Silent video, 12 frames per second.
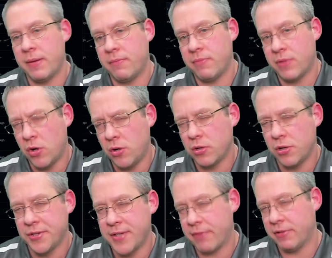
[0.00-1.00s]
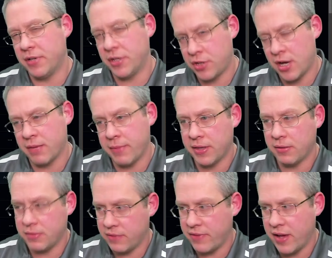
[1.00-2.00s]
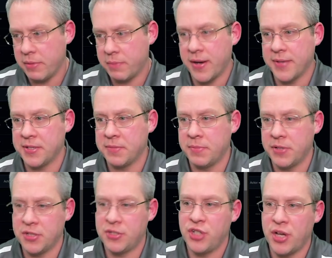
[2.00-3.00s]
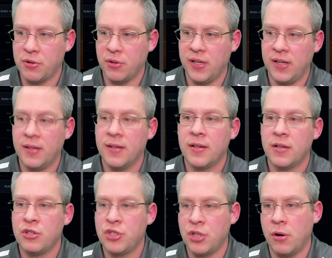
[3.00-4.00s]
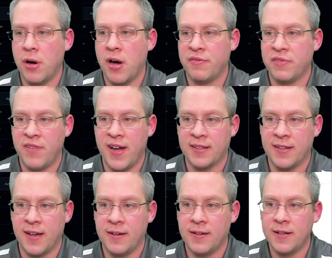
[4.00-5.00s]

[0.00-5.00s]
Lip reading: The whole goal is not really to talk about the development process, but just generally show off the fact that